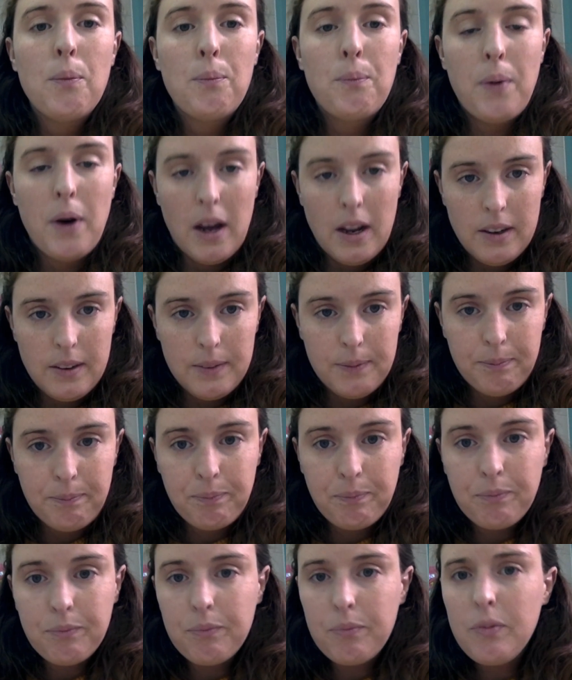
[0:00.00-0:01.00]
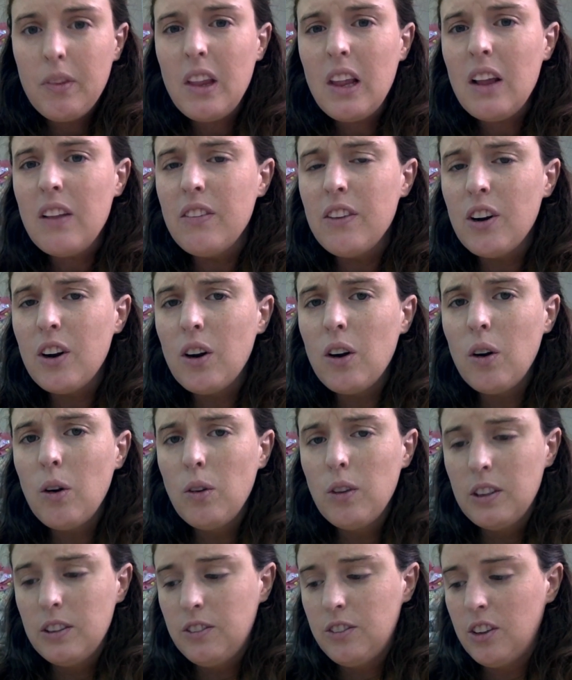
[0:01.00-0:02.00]
But there are
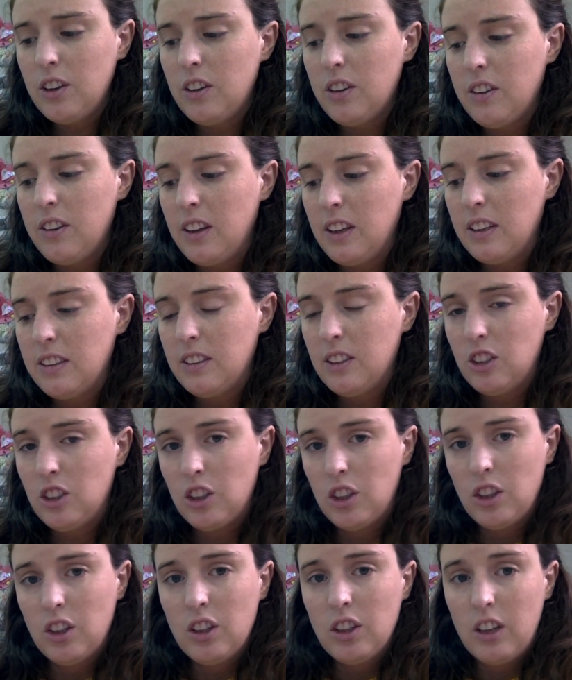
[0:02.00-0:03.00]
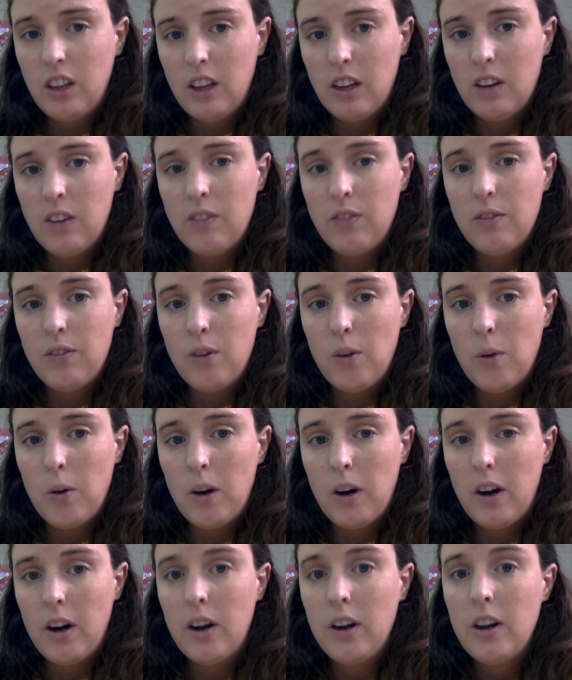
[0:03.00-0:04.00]
only certain things that you're looking
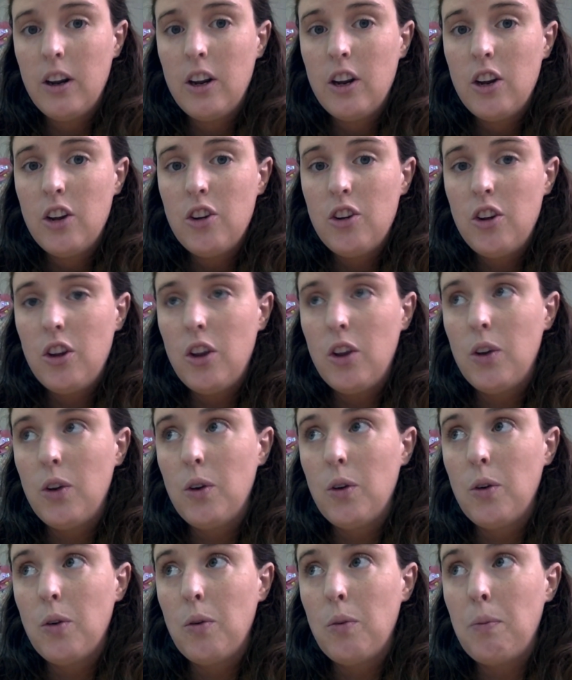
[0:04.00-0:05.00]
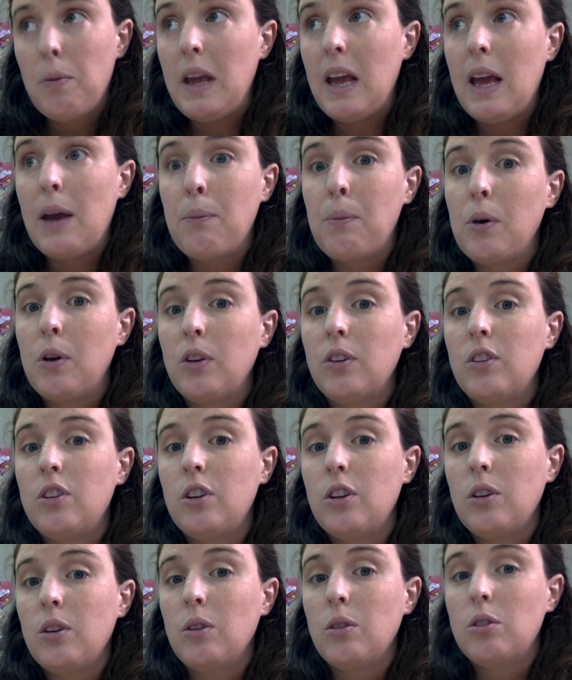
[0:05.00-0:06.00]
for to be able
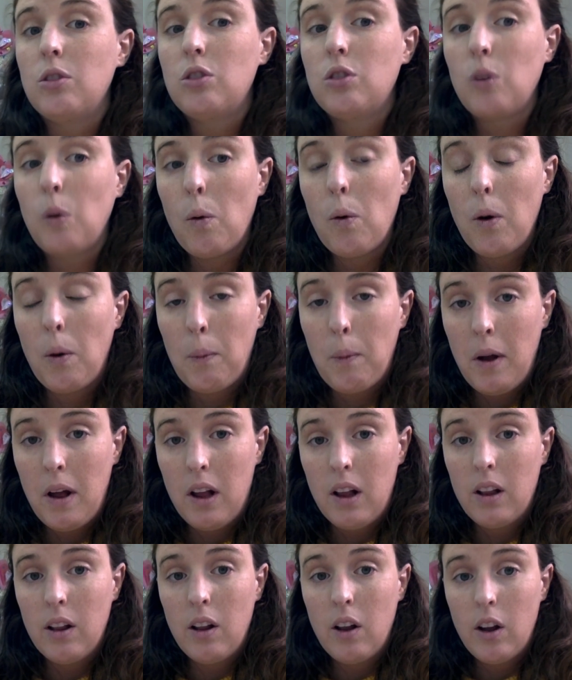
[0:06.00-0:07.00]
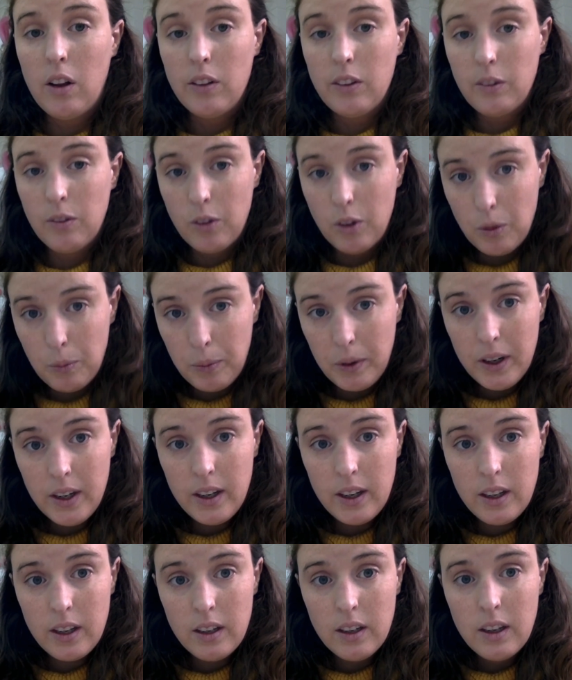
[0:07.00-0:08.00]
to score well on the
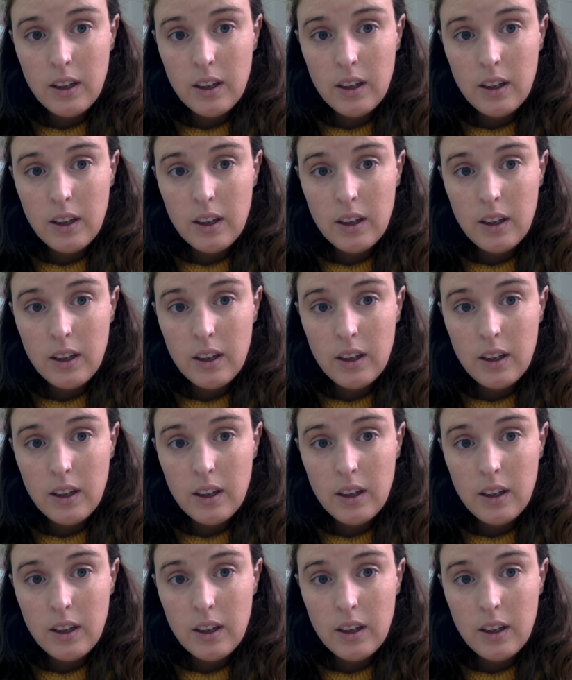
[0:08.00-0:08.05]
rubric.